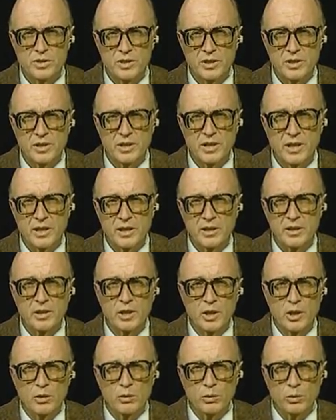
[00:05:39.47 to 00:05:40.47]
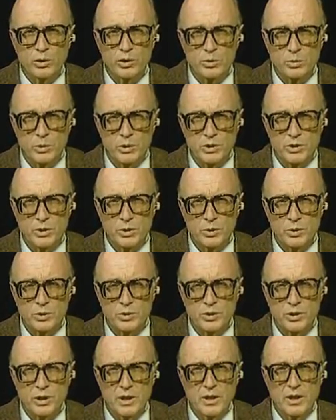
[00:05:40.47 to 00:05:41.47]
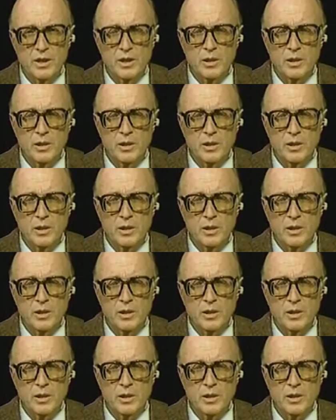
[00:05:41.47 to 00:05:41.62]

is indicating voice misuse.